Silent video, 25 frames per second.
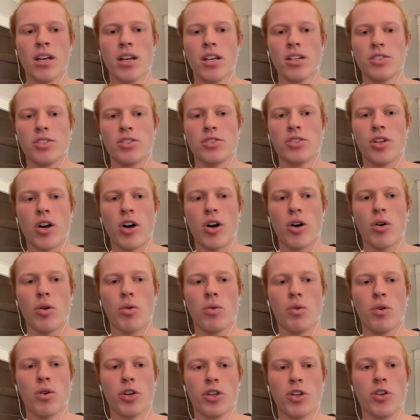
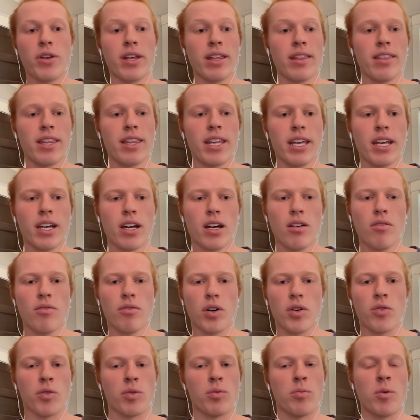So you can think of
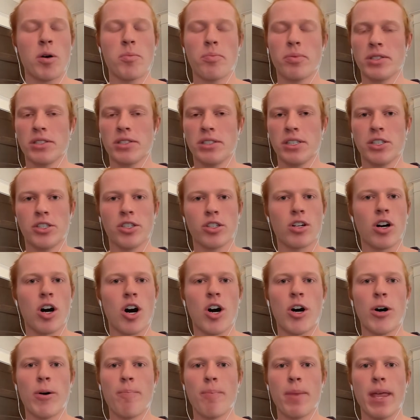a remote procedure
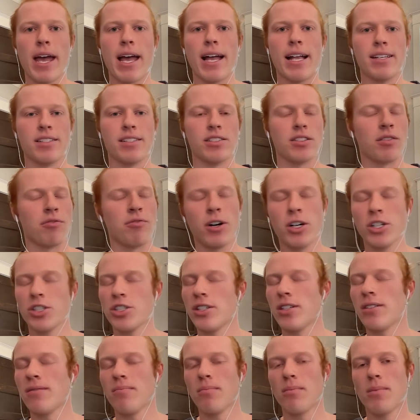call as a
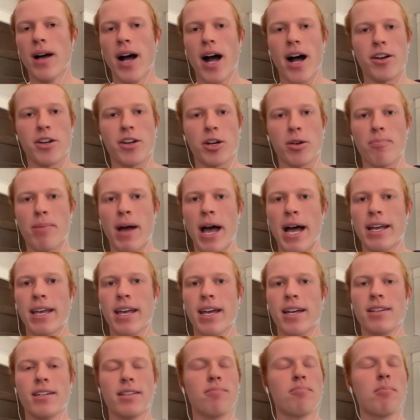function on your
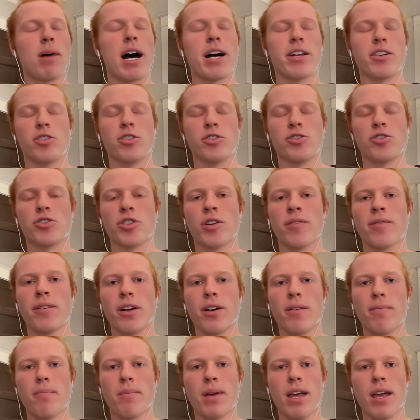backend, on your server,